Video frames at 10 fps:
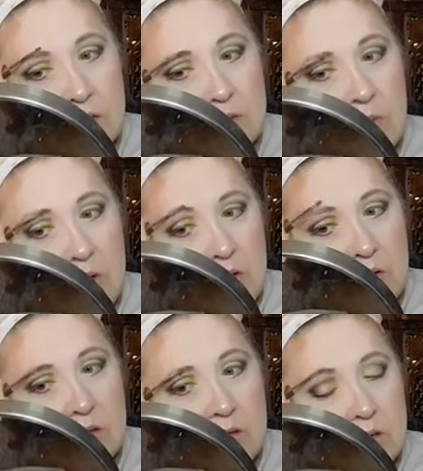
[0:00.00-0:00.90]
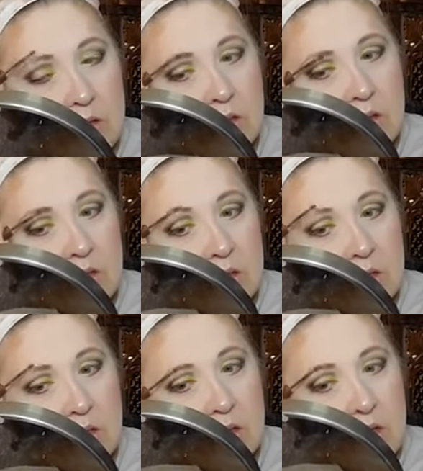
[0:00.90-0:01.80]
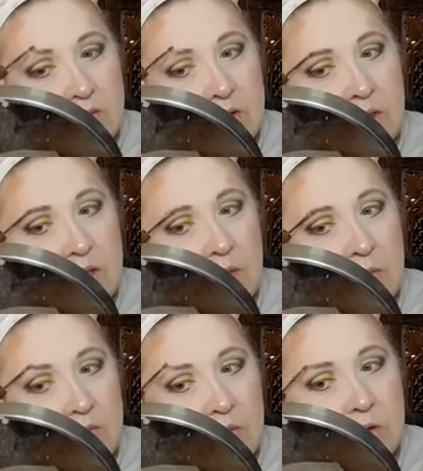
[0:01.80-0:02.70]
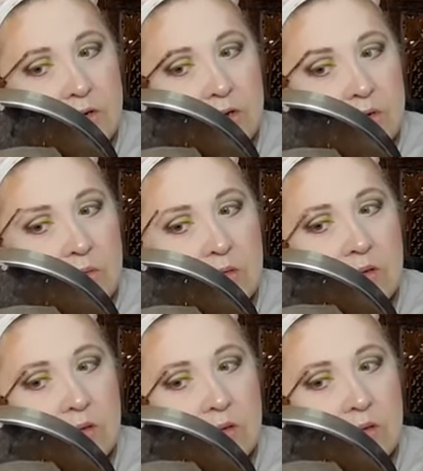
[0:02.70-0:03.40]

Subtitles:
as well. I've done that before too.